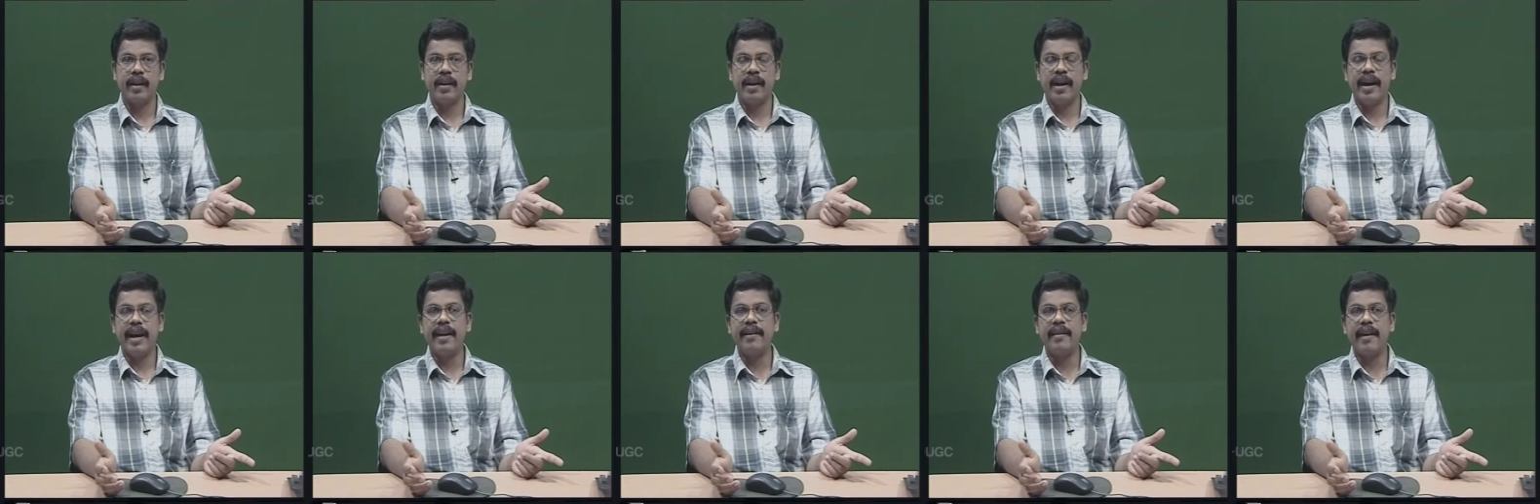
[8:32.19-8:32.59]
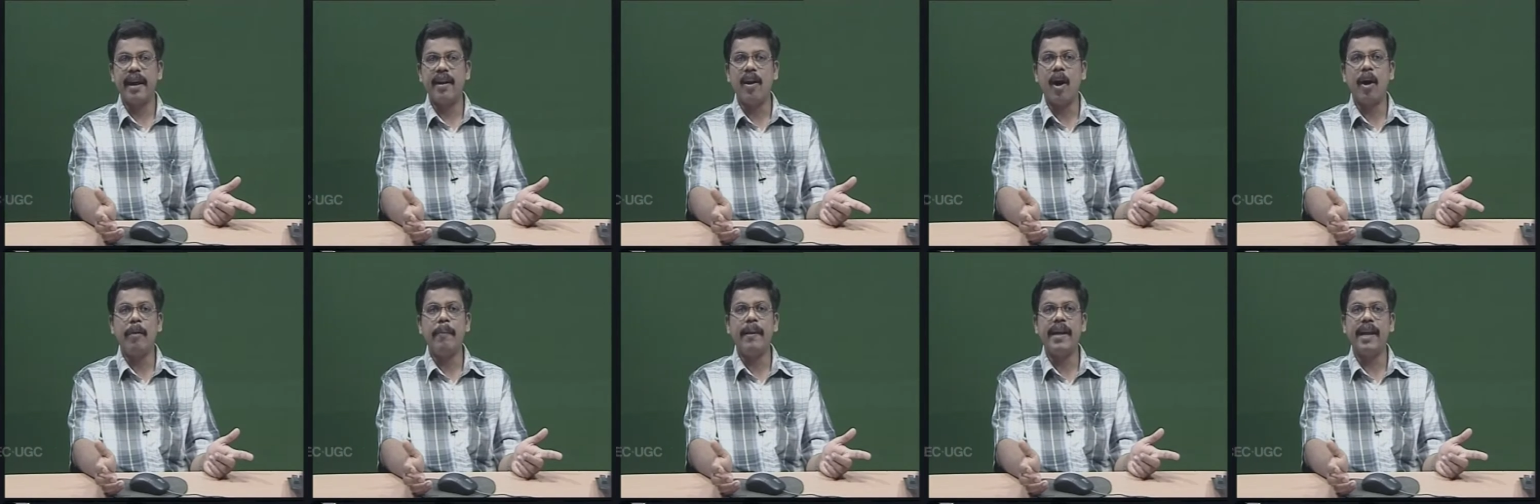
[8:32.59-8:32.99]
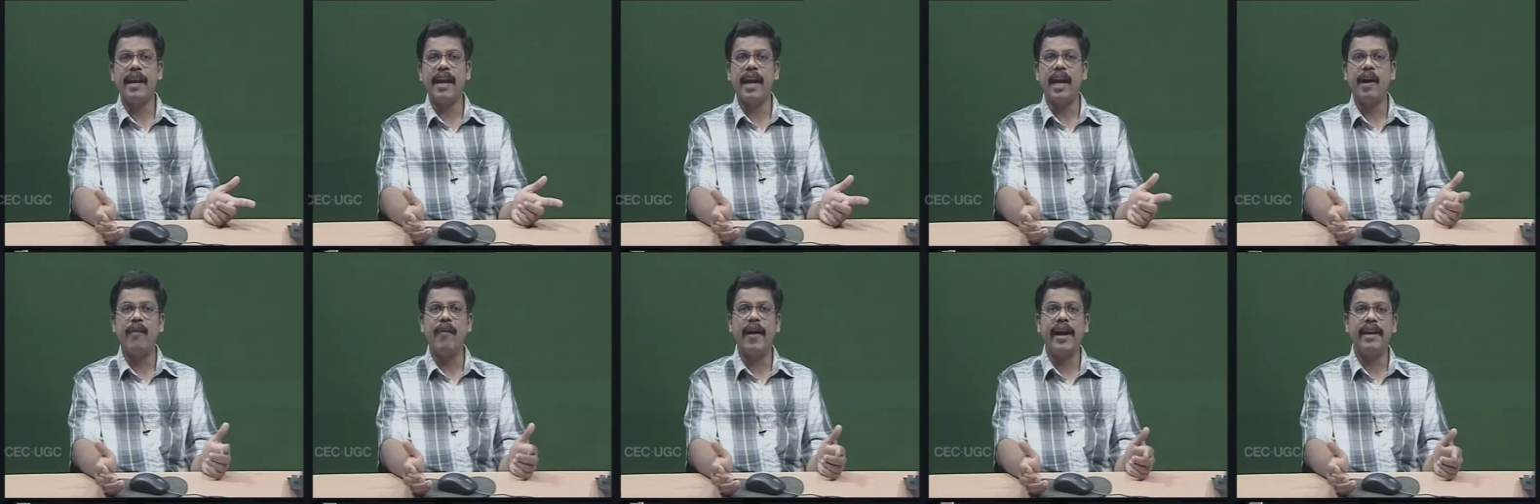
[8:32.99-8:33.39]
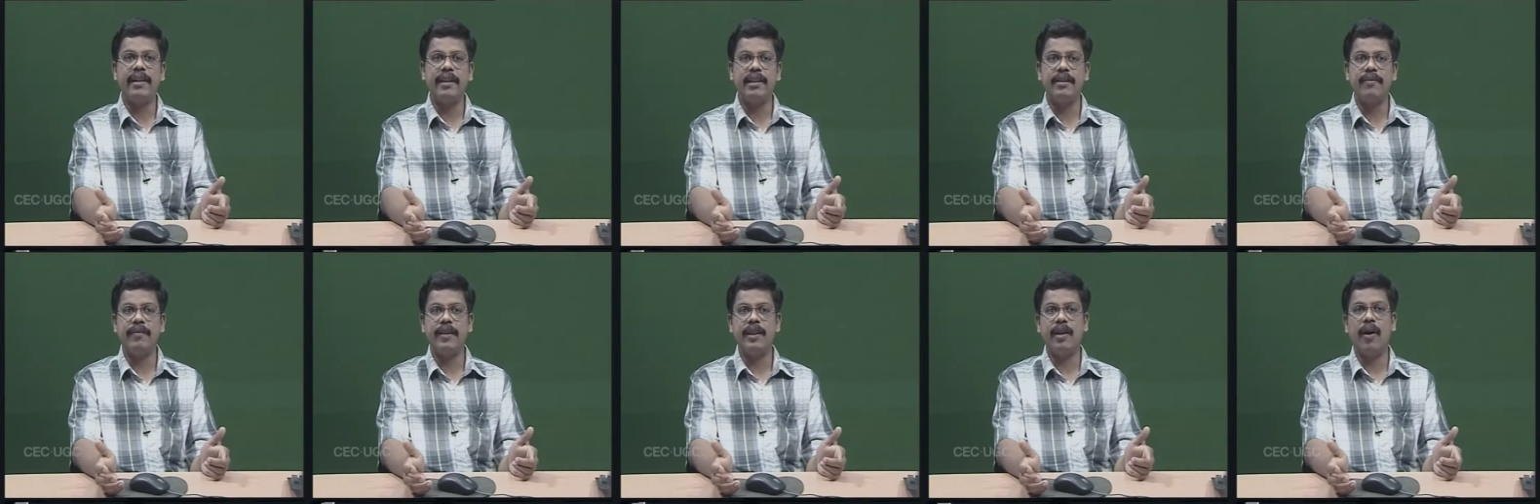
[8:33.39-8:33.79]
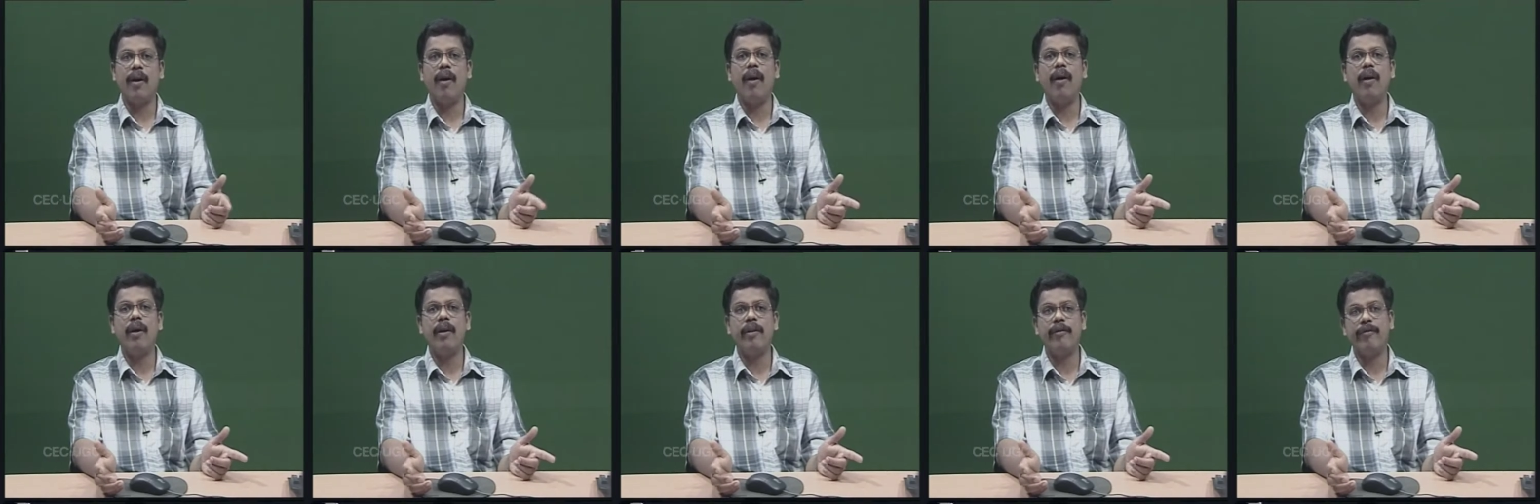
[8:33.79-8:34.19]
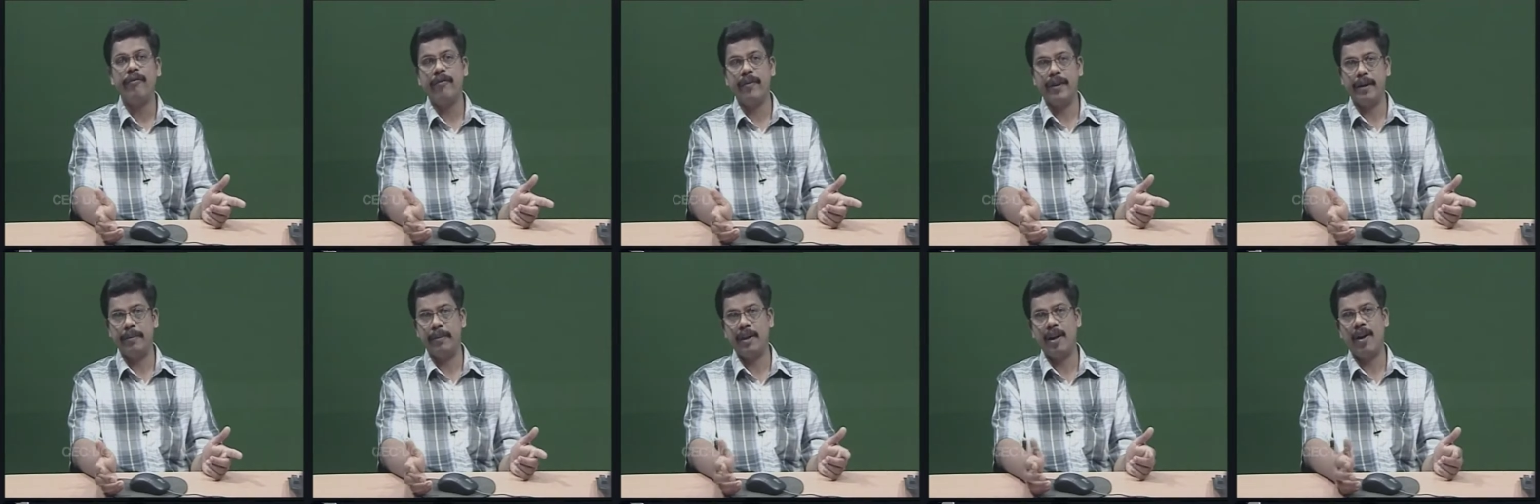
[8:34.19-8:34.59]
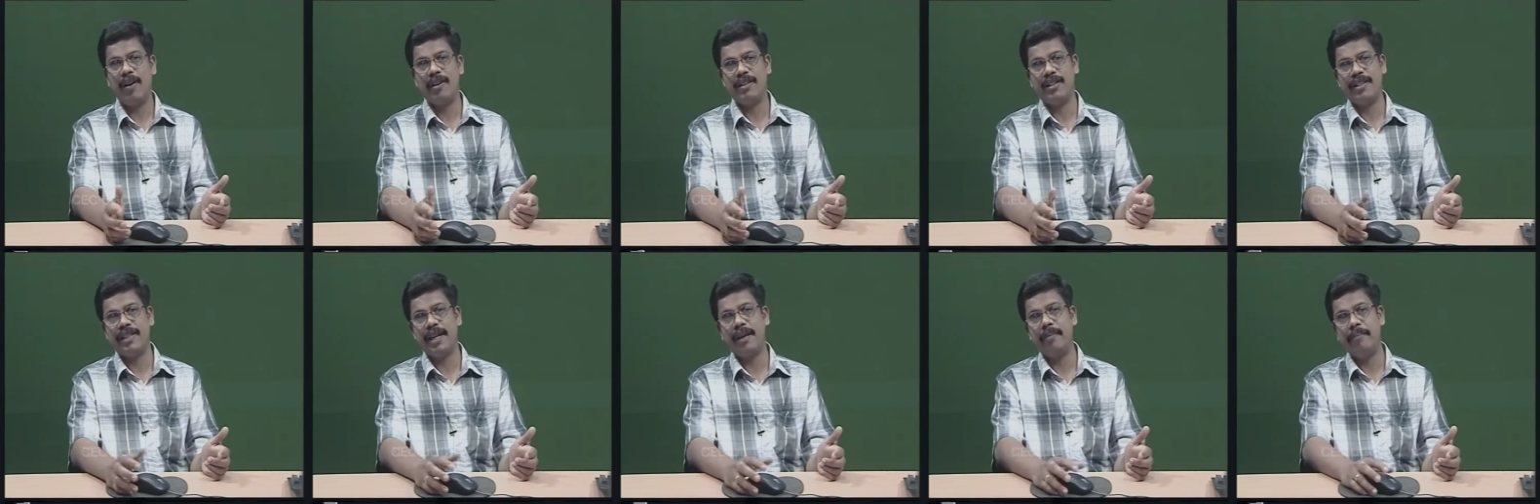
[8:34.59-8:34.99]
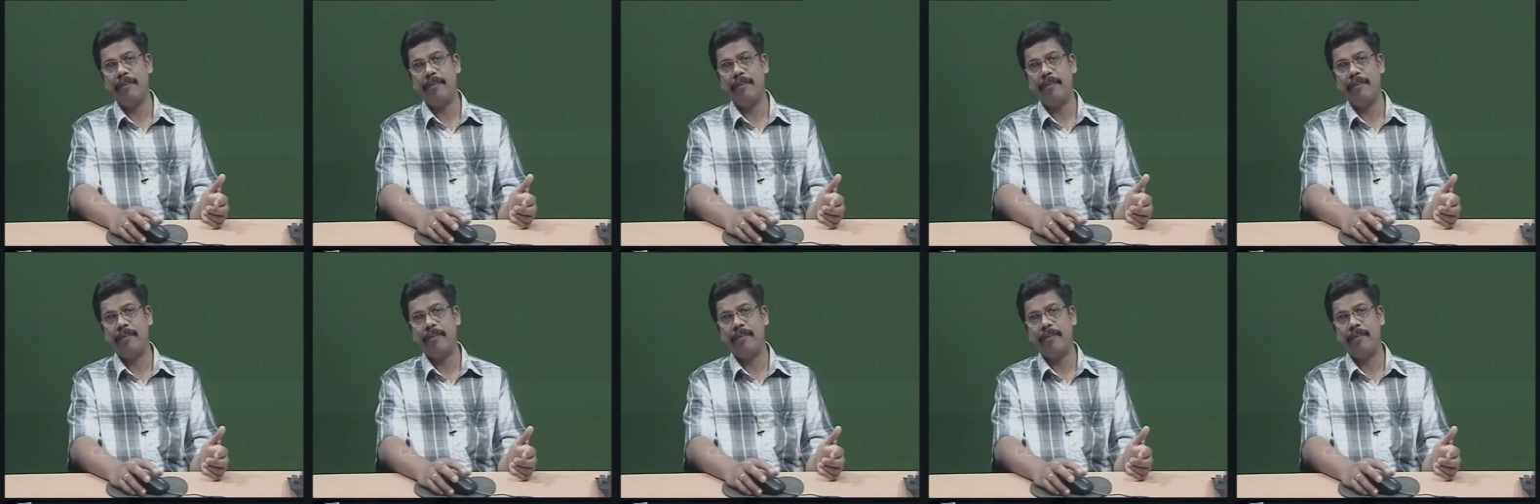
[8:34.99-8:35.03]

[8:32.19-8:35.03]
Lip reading: it cannot be equated with the whole of phenomenological